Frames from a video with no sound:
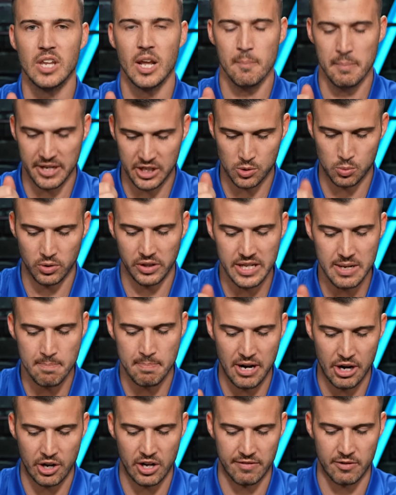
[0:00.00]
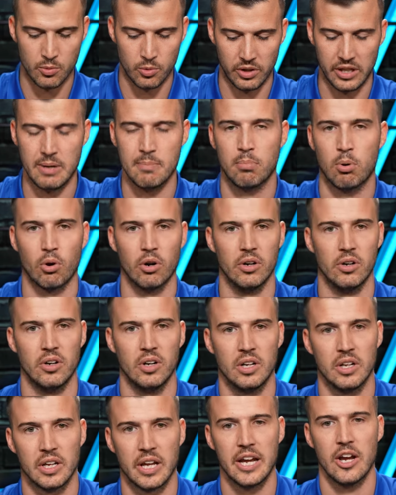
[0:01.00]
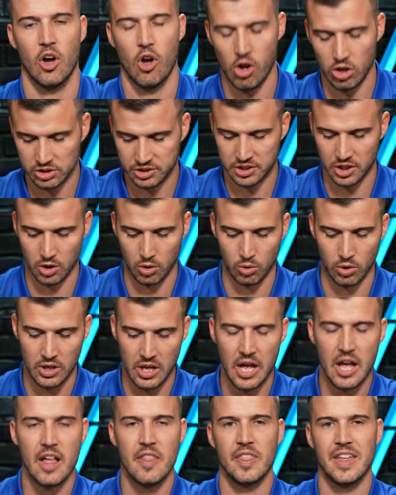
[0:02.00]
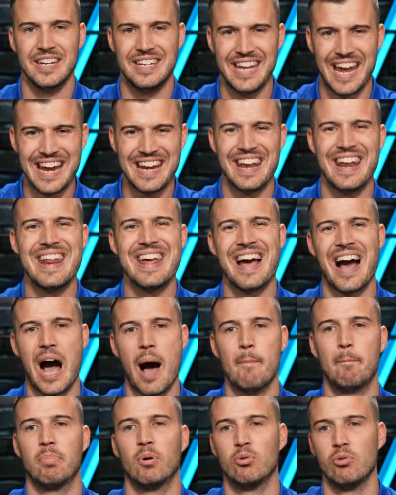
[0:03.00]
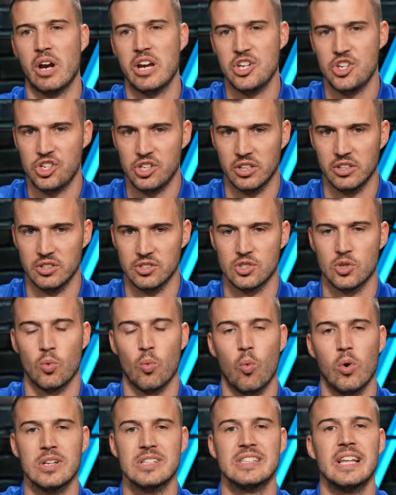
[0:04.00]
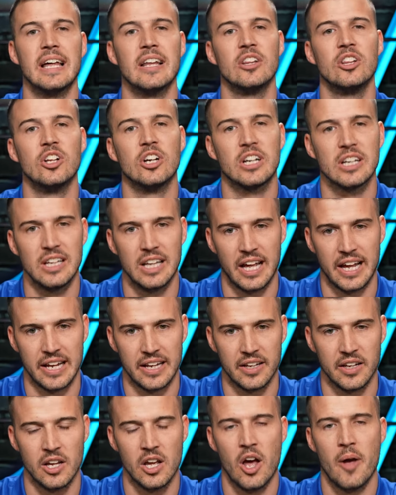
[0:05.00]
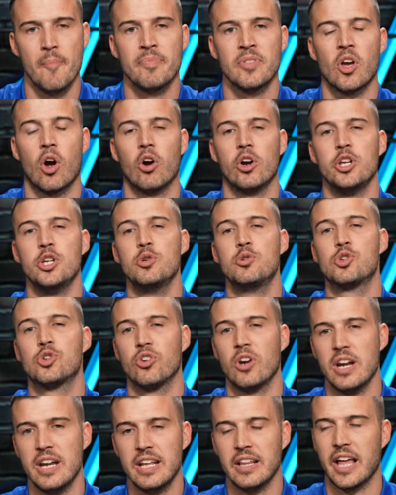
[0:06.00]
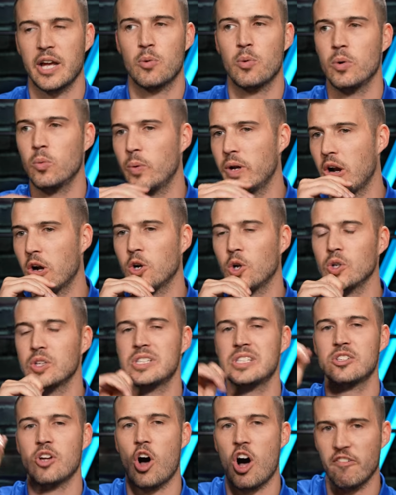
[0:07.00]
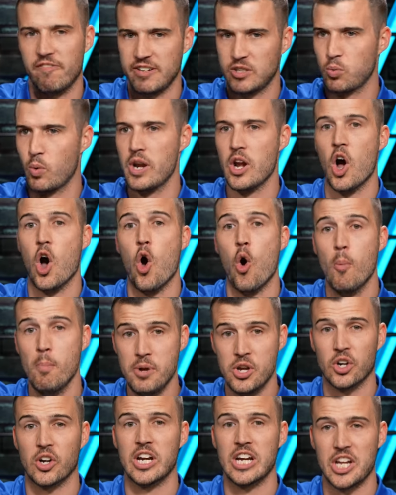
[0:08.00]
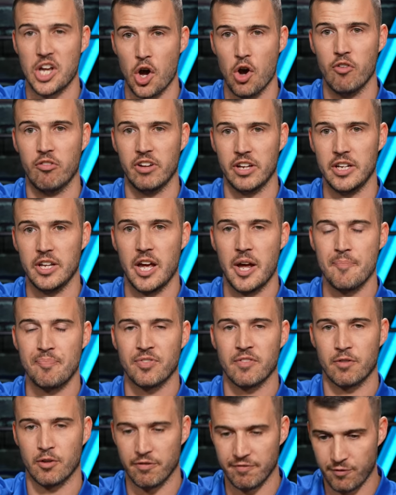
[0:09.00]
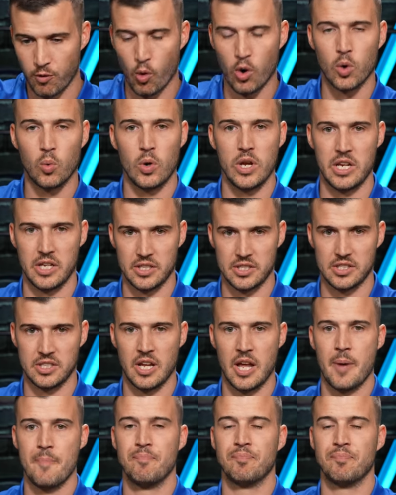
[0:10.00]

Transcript: but it's really imperative and really important, okay? Also, the day-to-day operations, what's that look like? Are you training? Like when our whole office went home during COVID for 4 weeks,